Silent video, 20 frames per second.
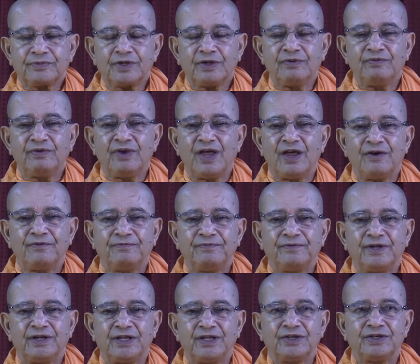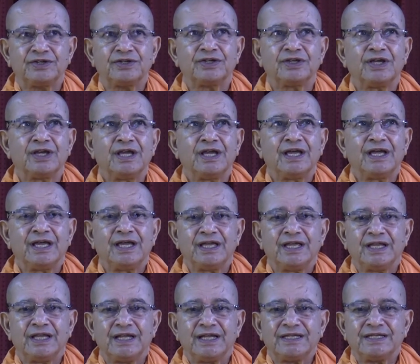we have finished.
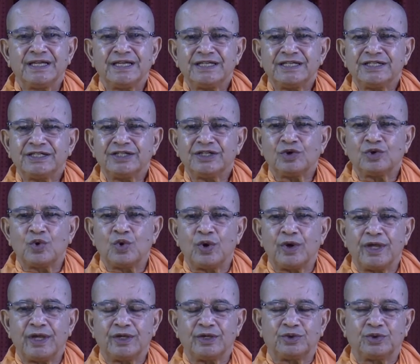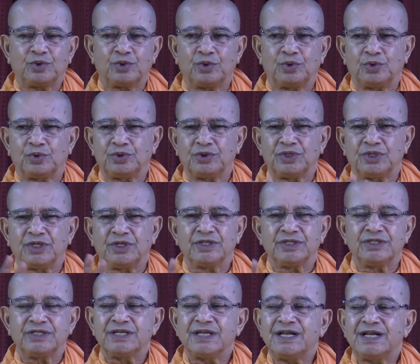Just going through
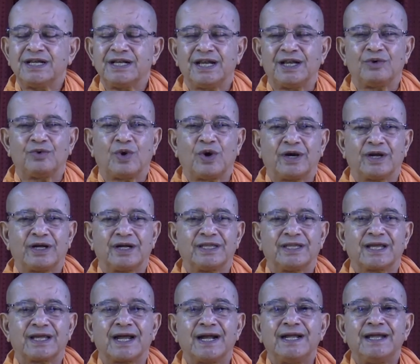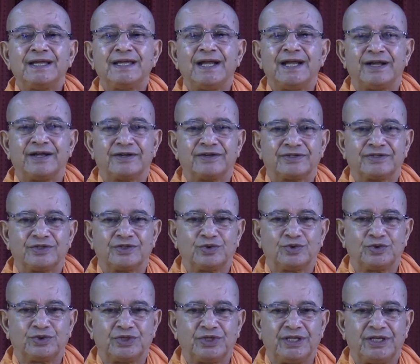generally what are the contents, to
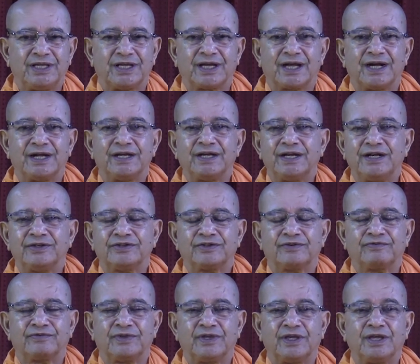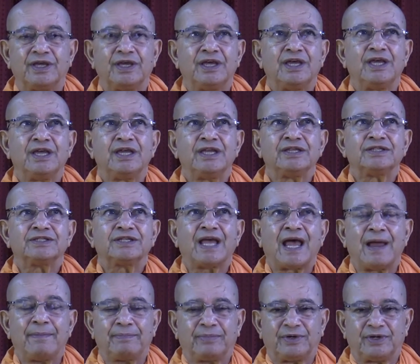see the contents of the
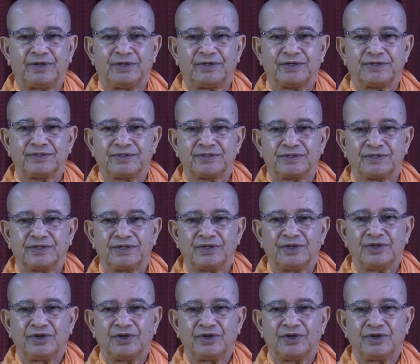chapters.